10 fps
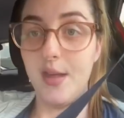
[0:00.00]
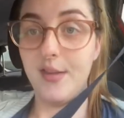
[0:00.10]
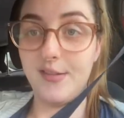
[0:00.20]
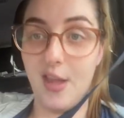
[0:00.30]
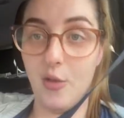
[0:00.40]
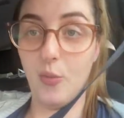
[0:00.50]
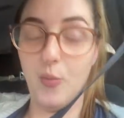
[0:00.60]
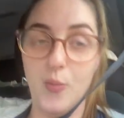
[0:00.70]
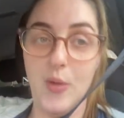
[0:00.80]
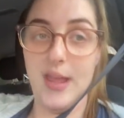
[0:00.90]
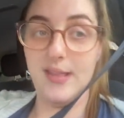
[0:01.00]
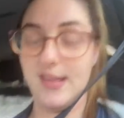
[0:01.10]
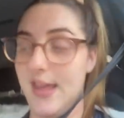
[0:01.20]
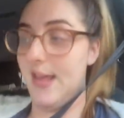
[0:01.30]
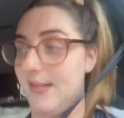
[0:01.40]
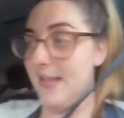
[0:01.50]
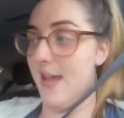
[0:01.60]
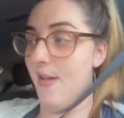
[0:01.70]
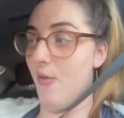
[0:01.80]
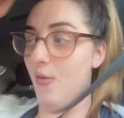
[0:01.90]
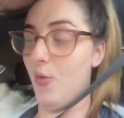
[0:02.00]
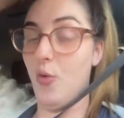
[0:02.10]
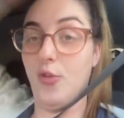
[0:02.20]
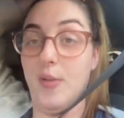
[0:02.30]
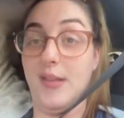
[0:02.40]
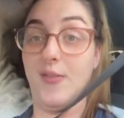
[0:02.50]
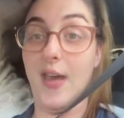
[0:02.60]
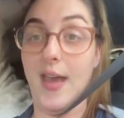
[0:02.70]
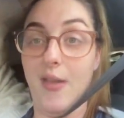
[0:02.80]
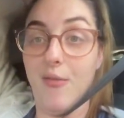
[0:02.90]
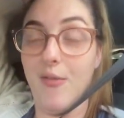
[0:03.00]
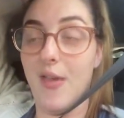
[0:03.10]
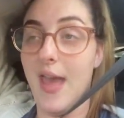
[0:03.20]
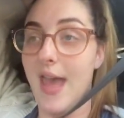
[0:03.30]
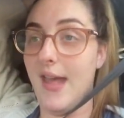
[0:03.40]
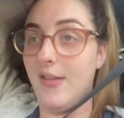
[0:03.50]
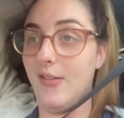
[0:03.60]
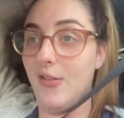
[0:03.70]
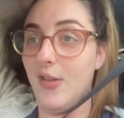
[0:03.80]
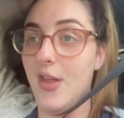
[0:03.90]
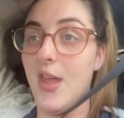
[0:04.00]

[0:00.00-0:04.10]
So it is now 5:15 and